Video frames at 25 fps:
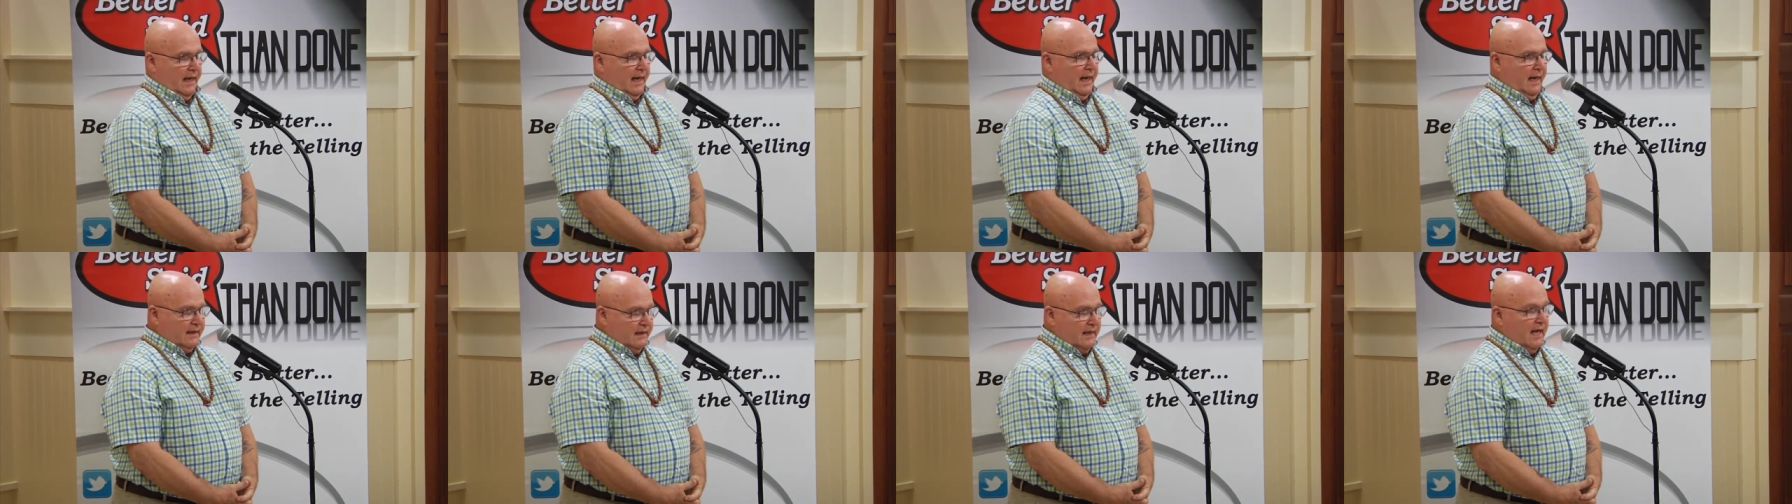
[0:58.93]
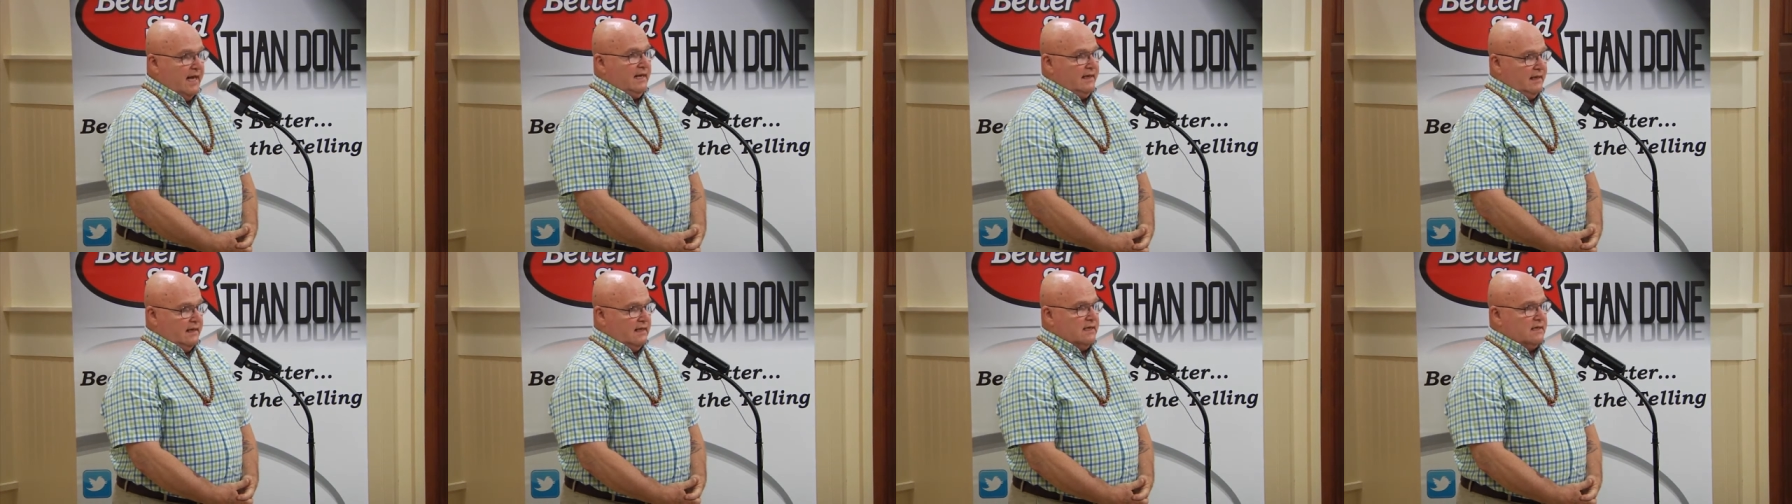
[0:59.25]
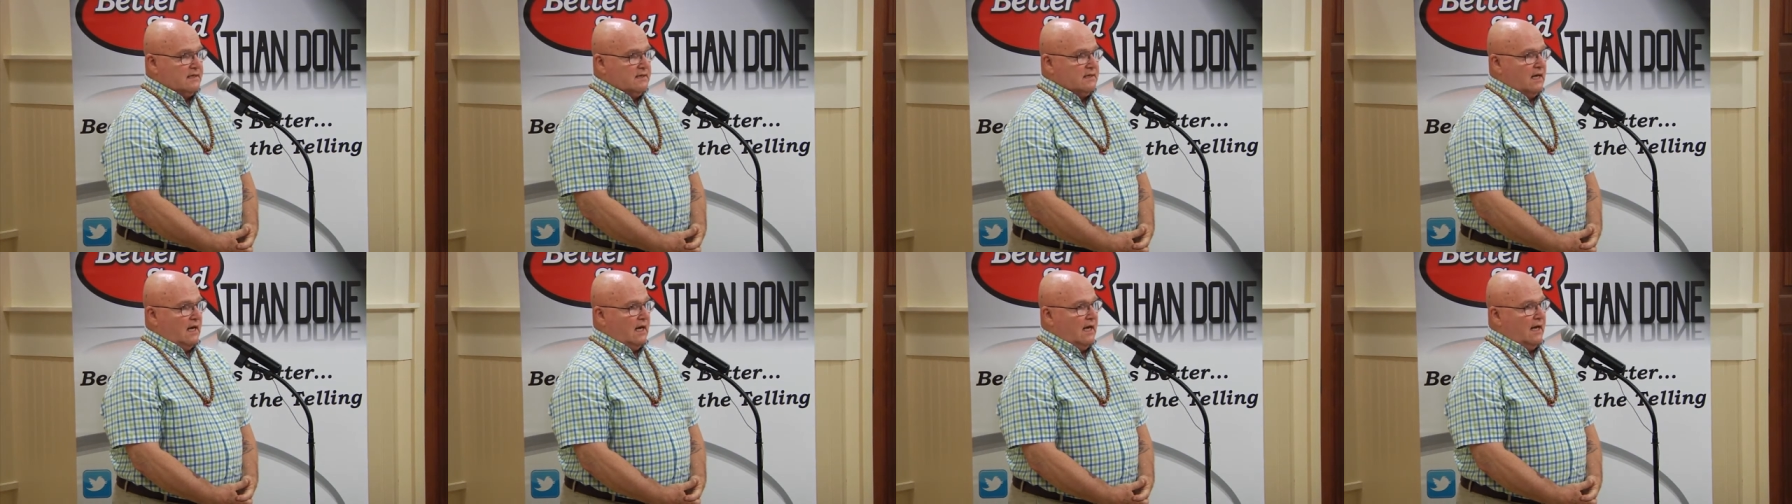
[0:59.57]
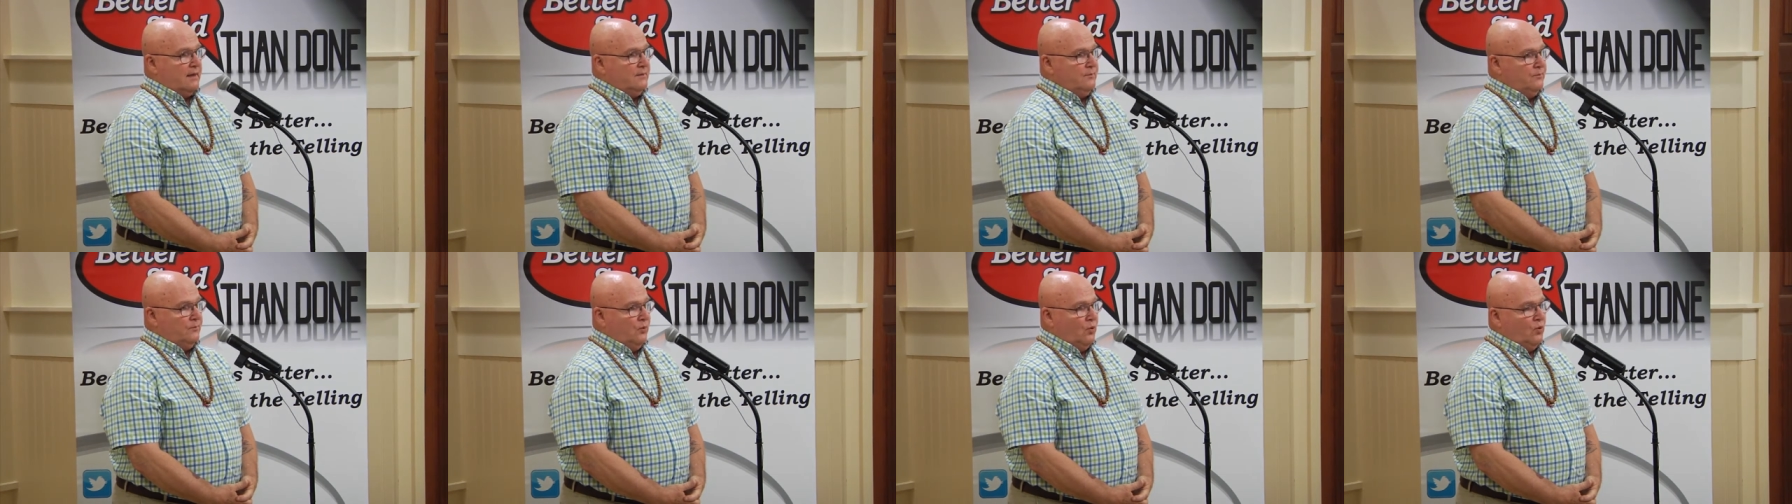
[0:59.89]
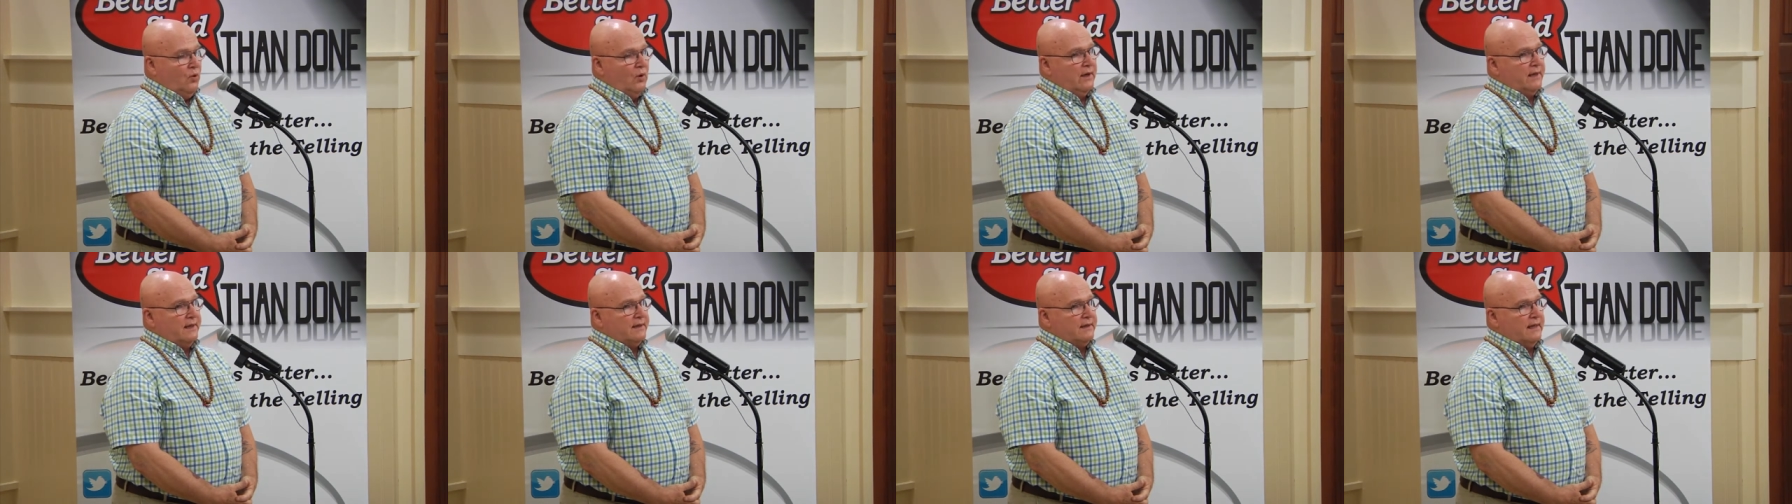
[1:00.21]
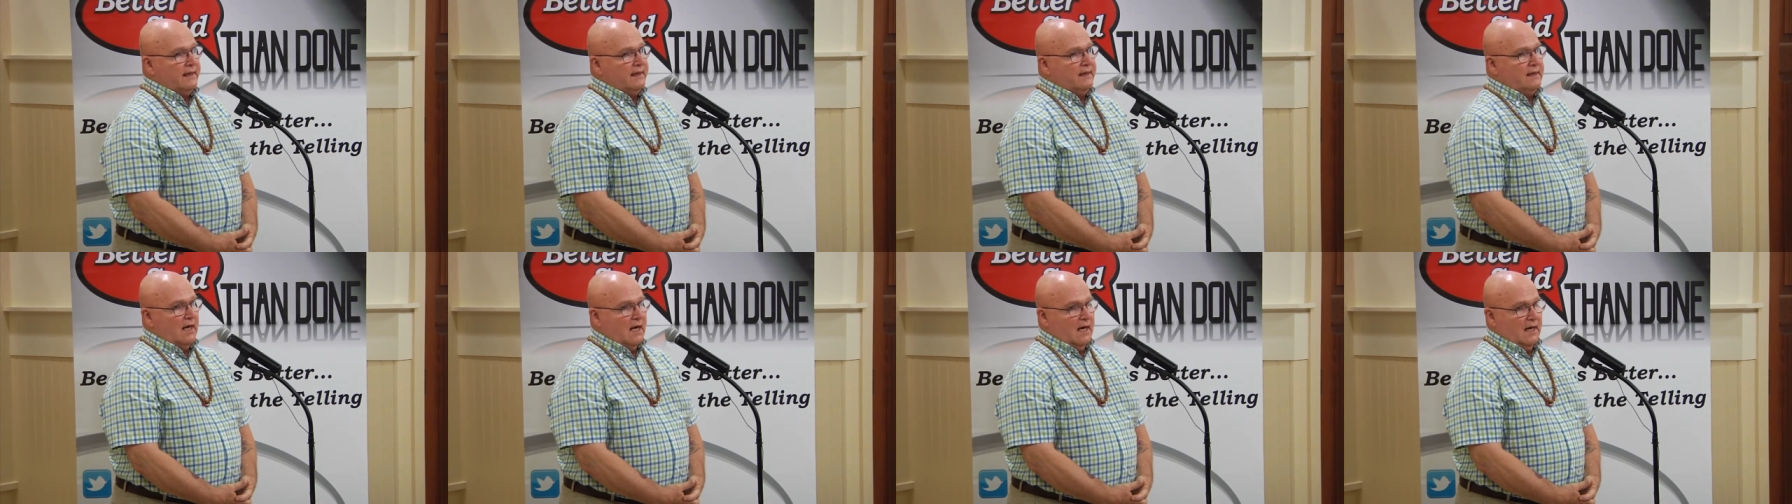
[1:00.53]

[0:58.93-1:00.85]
And that is, I bought an